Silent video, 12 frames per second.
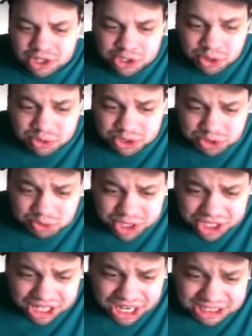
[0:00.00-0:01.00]
"Don't you
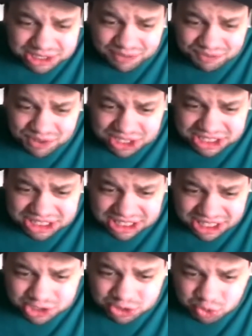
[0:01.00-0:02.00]
realize the
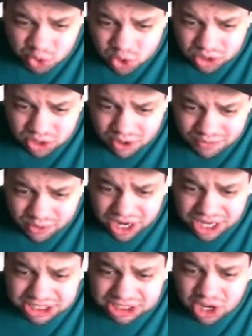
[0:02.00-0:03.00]
Philistines rule over
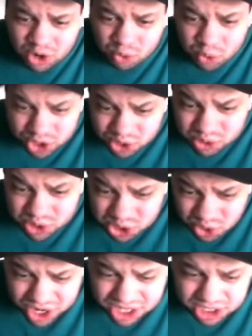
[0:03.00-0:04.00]
us? What are you
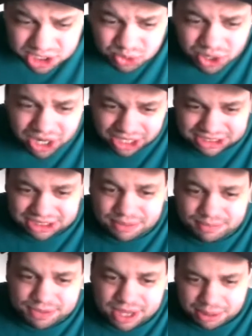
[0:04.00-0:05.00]
doing to us?"
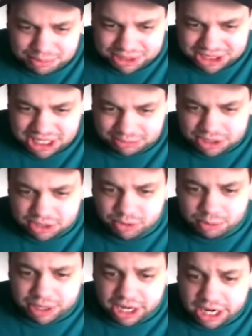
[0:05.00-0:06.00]
But Samson
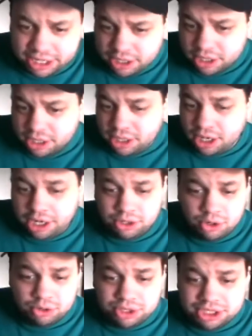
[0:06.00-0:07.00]
replied, "I
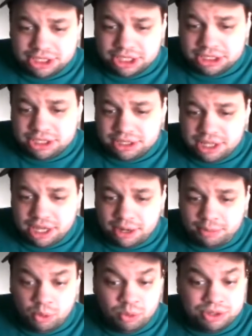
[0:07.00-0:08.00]
only did to
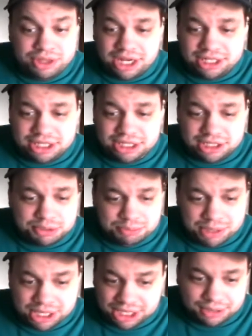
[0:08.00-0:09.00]
them what they did to
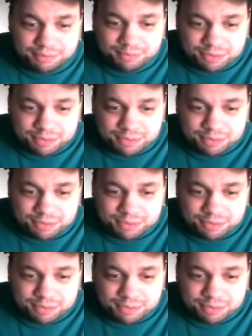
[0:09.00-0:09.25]
me."